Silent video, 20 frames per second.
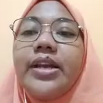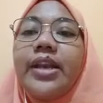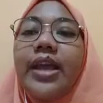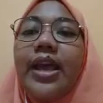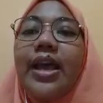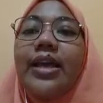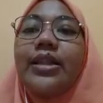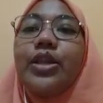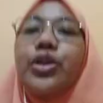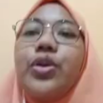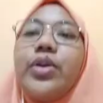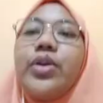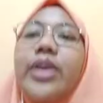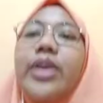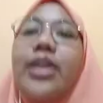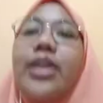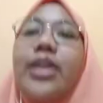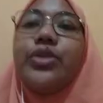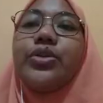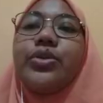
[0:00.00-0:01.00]
that, you
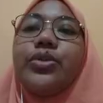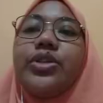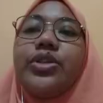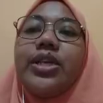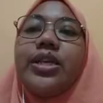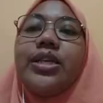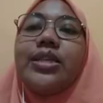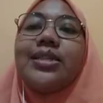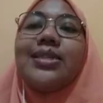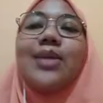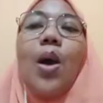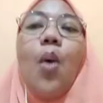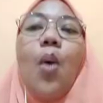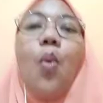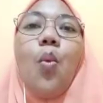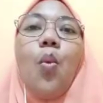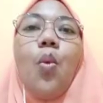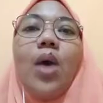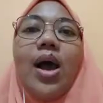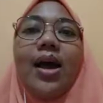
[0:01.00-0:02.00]
can do this
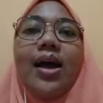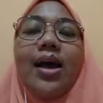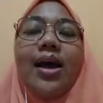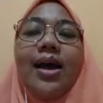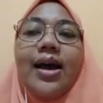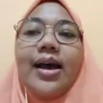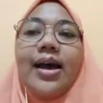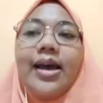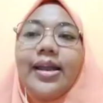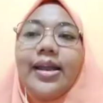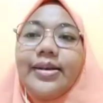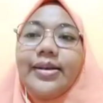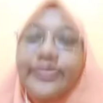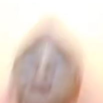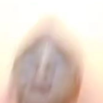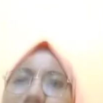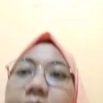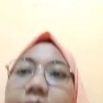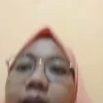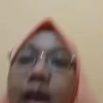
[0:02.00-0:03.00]

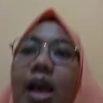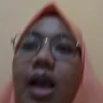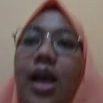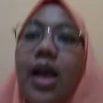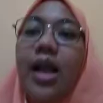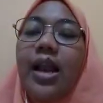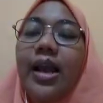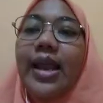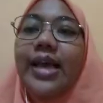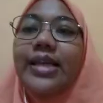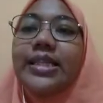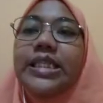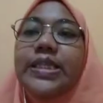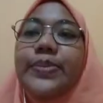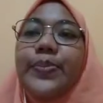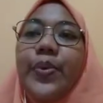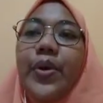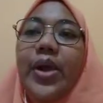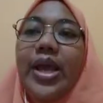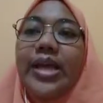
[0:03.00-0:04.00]
one. Let's
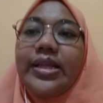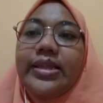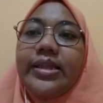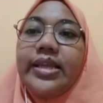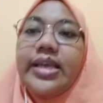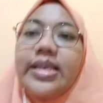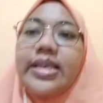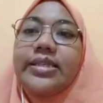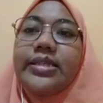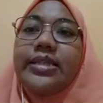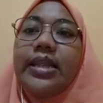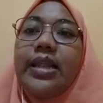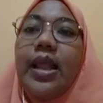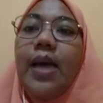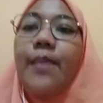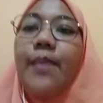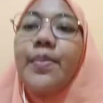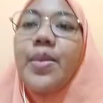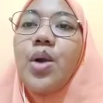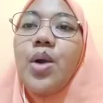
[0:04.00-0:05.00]
practice.
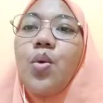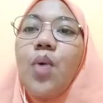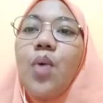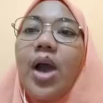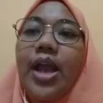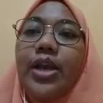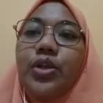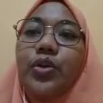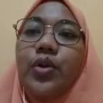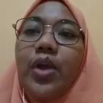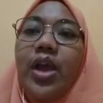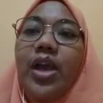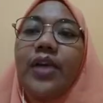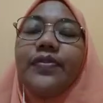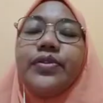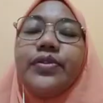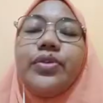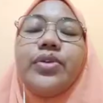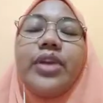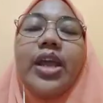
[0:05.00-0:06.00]
Number one, you
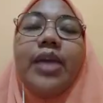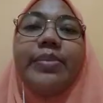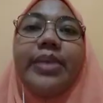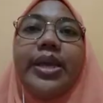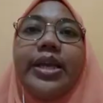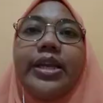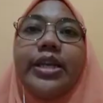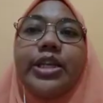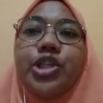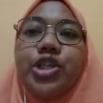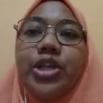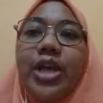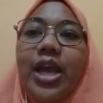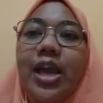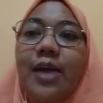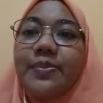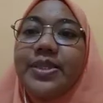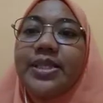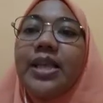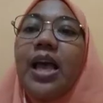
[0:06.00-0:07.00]
have to naming the
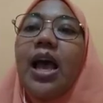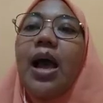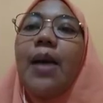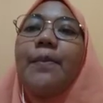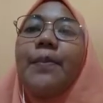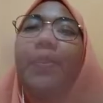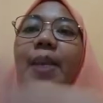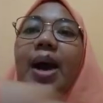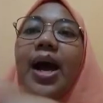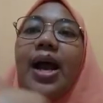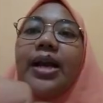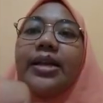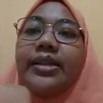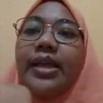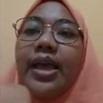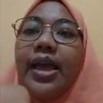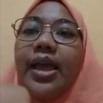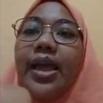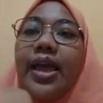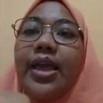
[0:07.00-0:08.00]
shapes. Part
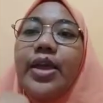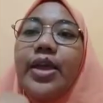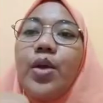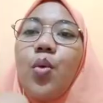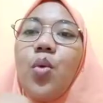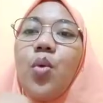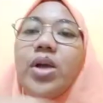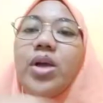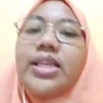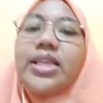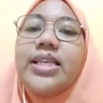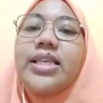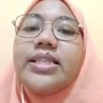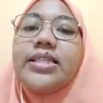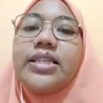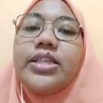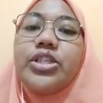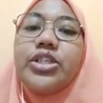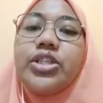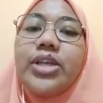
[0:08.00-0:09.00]
A, what is
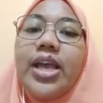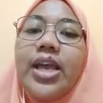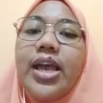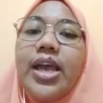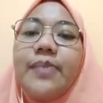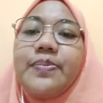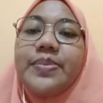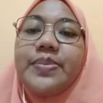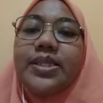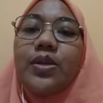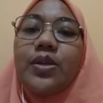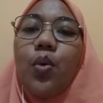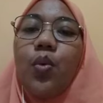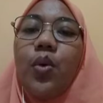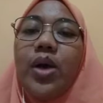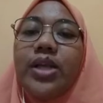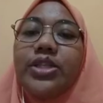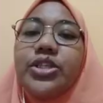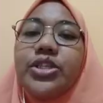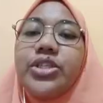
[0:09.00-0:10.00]
the shapes?
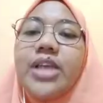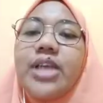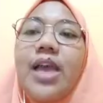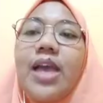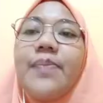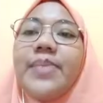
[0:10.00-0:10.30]
What shape